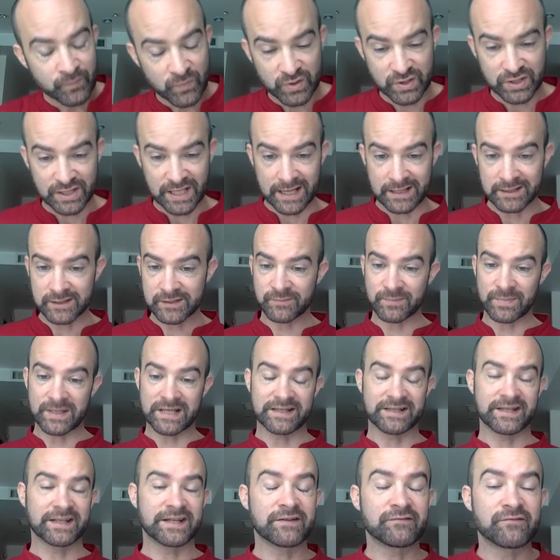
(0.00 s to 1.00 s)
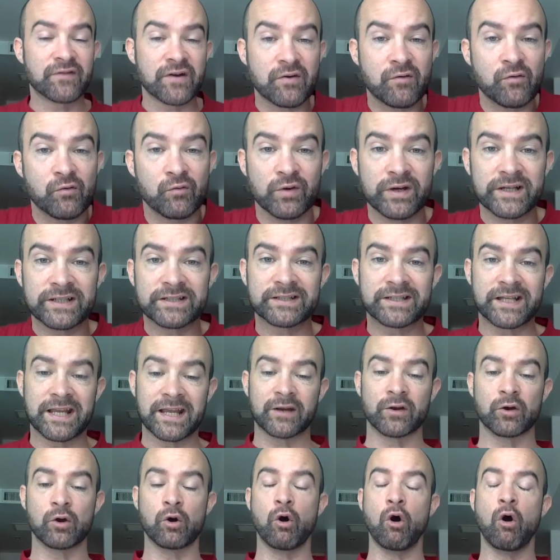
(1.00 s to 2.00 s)
tells me that if I risk
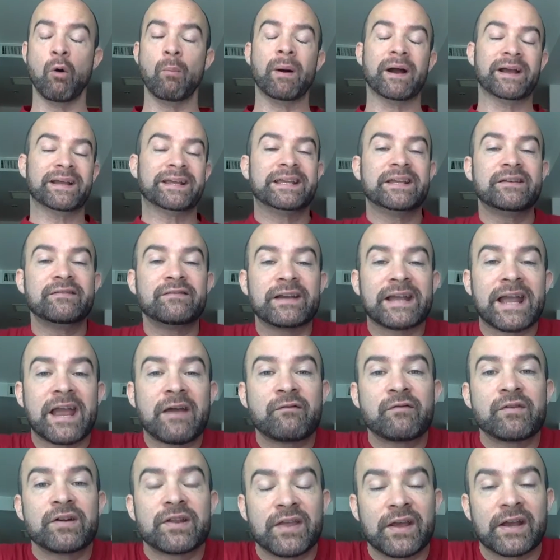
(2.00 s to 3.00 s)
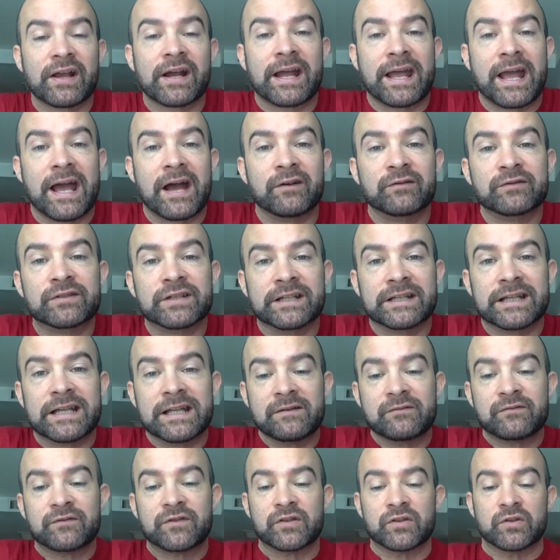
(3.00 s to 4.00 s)
it all by giving everything I have to
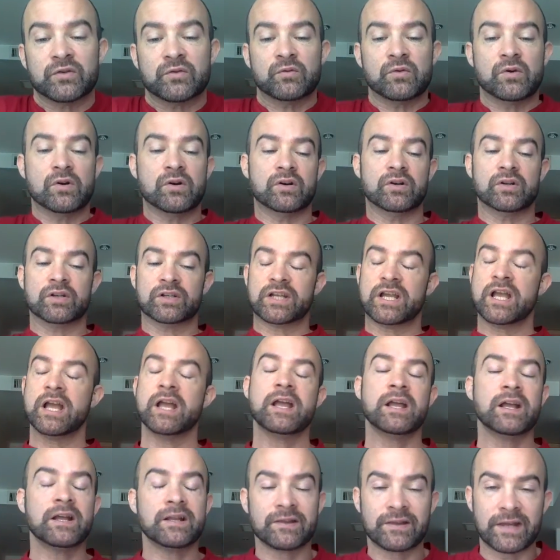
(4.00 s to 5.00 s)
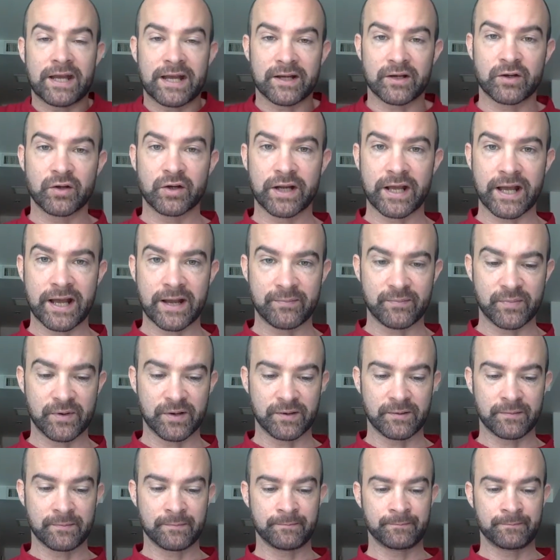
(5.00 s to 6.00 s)
give to the world, that could happen.